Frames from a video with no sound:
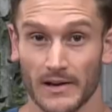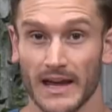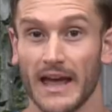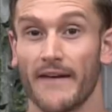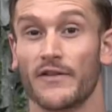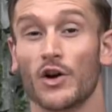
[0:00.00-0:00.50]

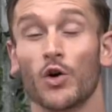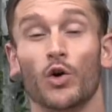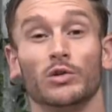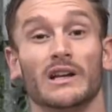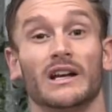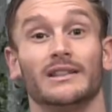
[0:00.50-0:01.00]
Okay, if you're
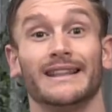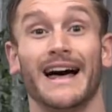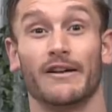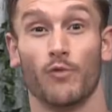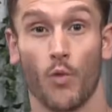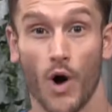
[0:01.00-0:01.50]
holding a
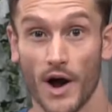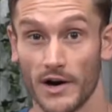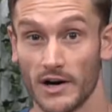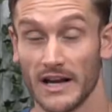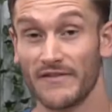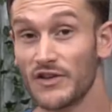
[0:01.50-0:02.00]
lot of
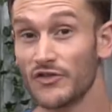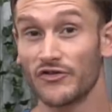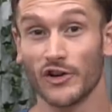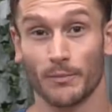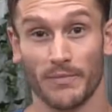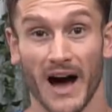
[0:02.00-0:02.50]
water, if you
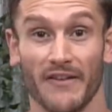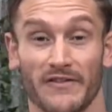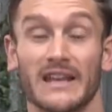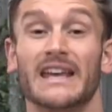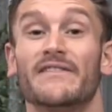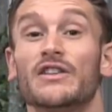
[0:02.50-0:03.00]
feel
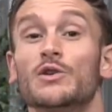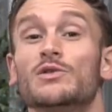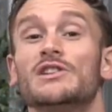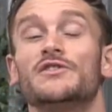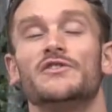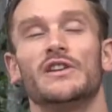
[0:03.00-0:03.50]
puffy, if you
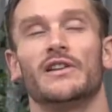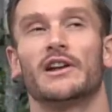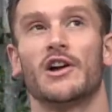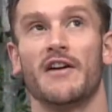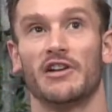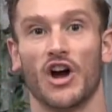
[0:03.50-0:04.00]
just feel
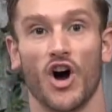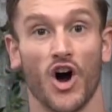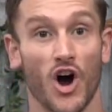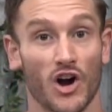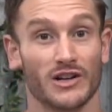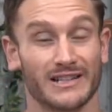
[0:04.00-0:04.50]
like you're having a
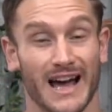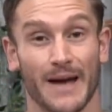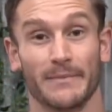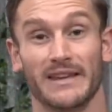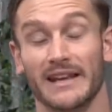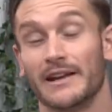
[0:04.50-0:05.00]
hard
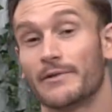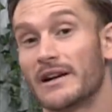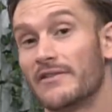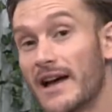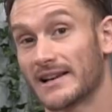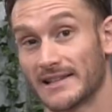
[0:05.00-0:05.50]
time getting
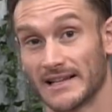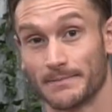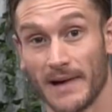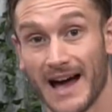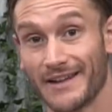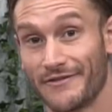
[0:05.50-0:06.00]
rid excess
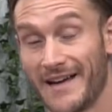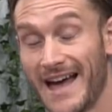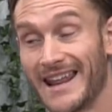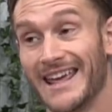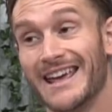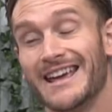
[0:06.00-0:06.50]
body
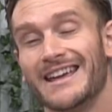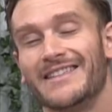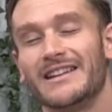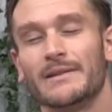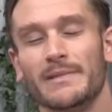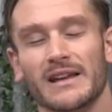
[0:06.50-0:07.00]
fat,
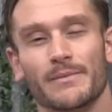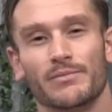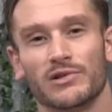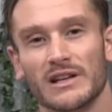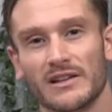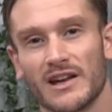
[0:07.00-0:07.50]
then to be
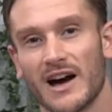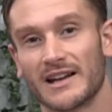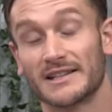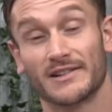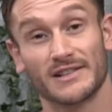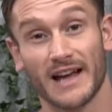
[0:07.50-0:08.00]
completely
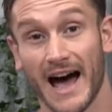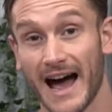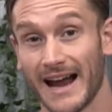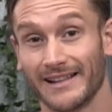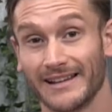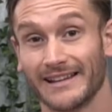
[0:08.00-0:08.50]
honest, there is a
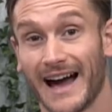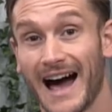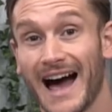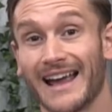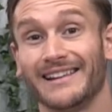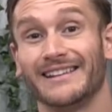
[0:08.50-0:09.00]
highly,
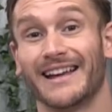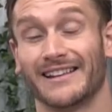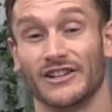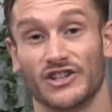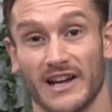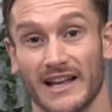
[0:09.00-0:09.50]
highly
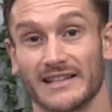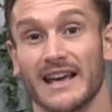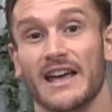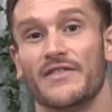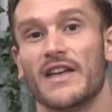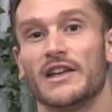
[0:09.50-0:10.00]
likely chance
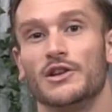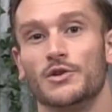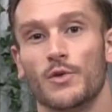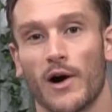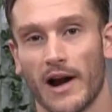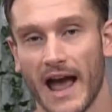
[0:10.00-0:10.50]
that
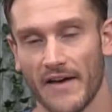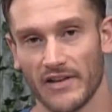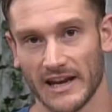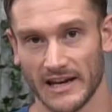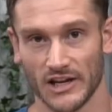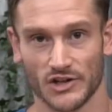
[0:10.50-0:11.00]
you are
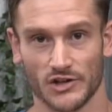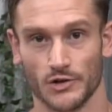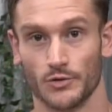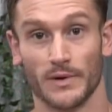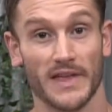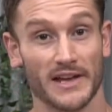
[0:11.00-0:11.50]
having an
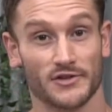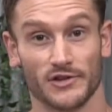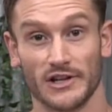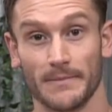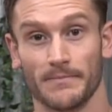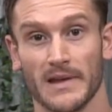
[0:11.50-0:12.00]
issue with
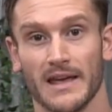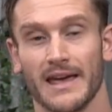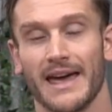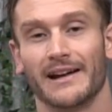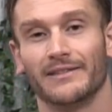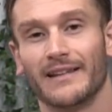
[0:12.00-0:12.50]
estrogen.
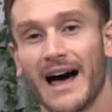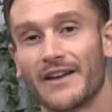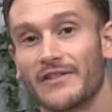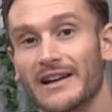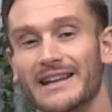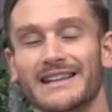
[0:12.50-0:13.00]
And a
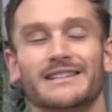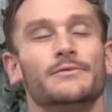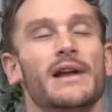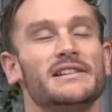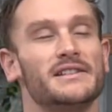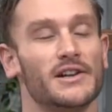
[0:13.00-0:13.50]
lot of it
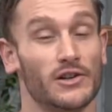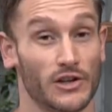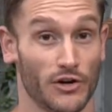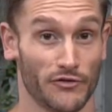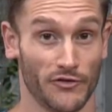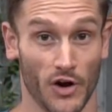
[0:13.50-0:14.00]
isn't
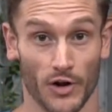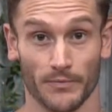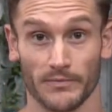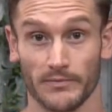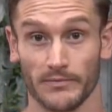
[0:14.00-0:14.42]
necessarily your fault.